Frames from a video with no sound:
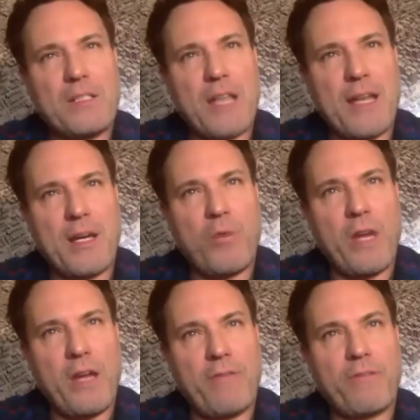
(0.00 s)

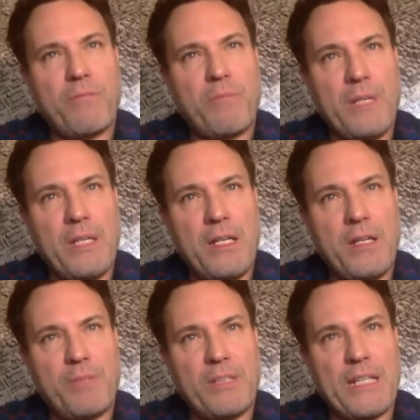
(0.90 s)
takeaway from me
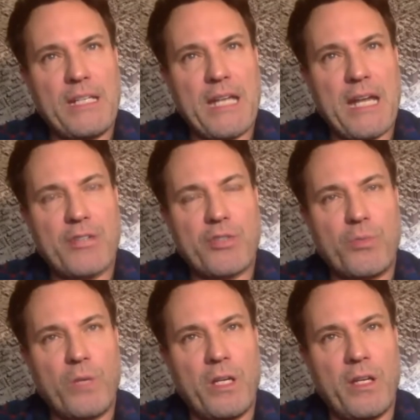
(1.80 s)
playing Ketch
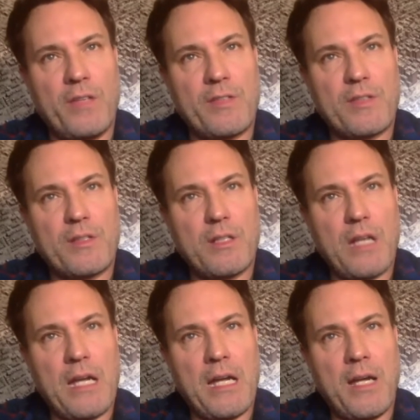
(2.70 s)
was
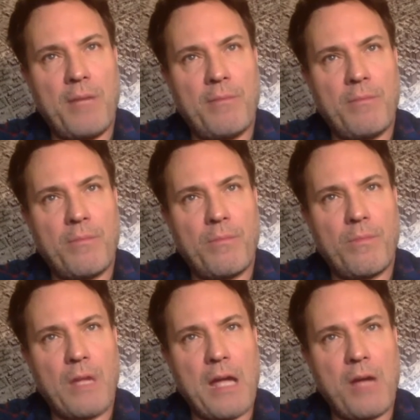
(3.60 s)

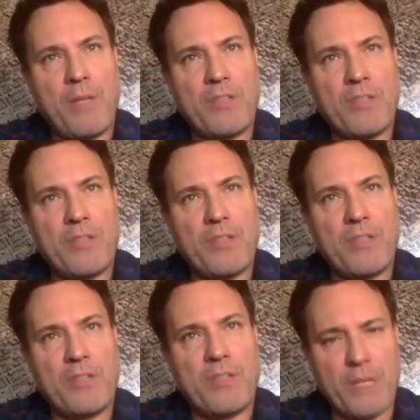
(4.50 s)
how much I
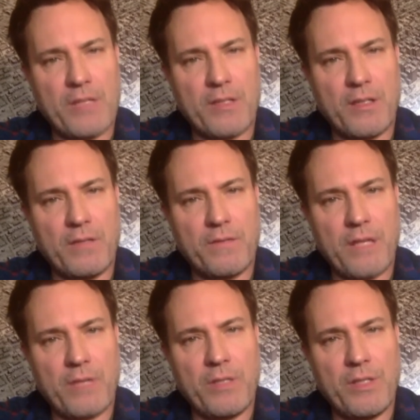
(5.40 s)
pushed myself.
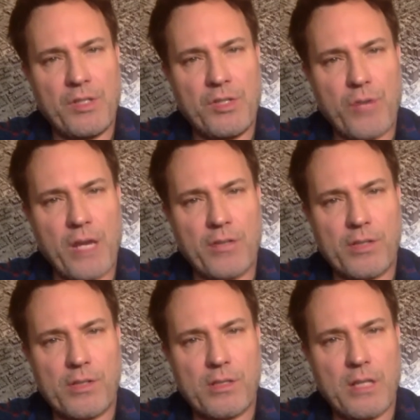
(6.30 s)
I really
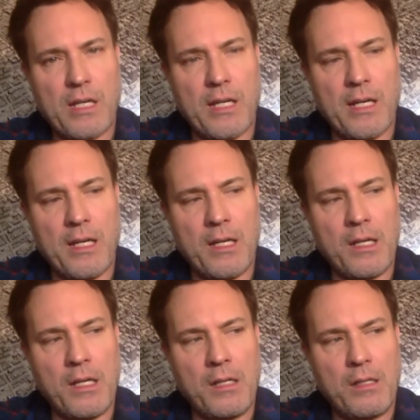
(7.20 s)
stretched.
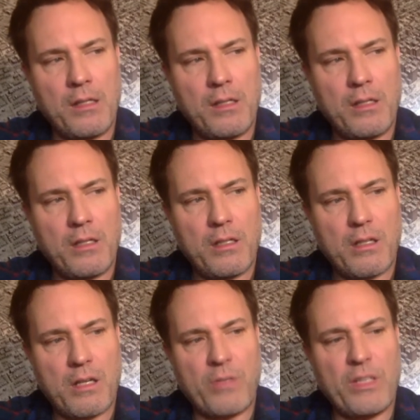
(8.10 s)

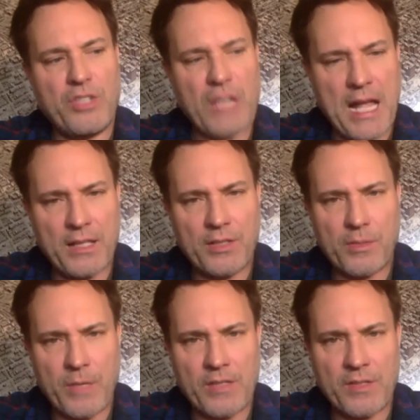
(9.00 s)
I really
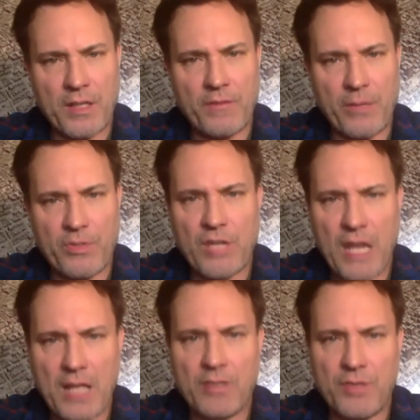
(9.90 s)
challenged myself. I was
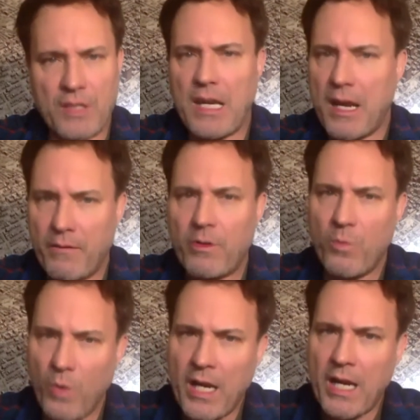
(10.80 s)
challenged in every
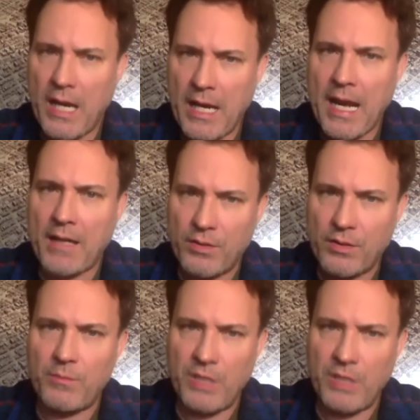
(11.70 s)
way an actor can be